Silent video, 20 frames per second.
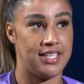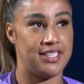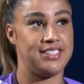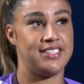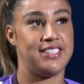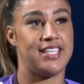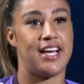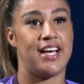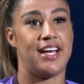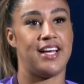
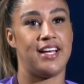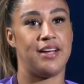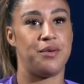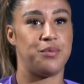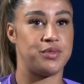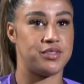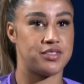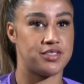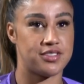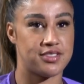Yeah, it
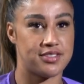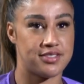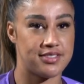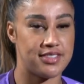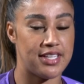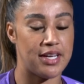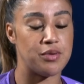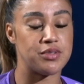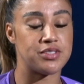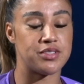was
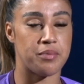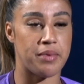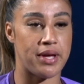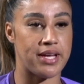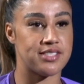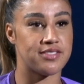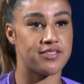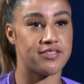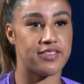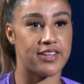an
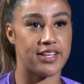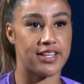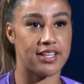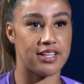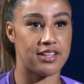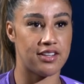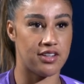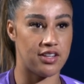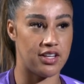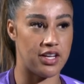amazing
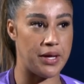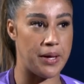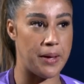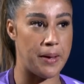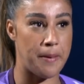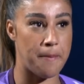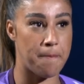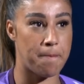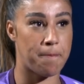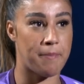feeling.
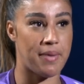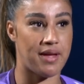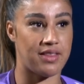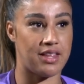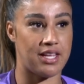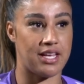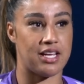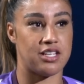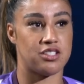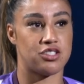I
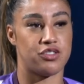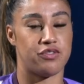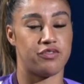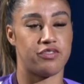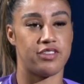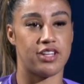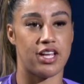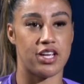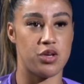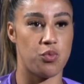think it's
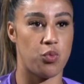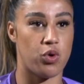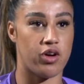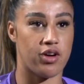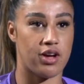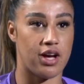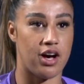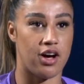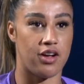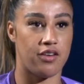something that you
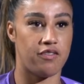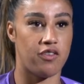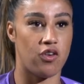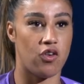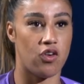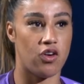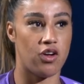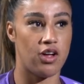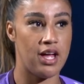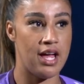work hard
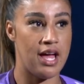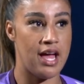for.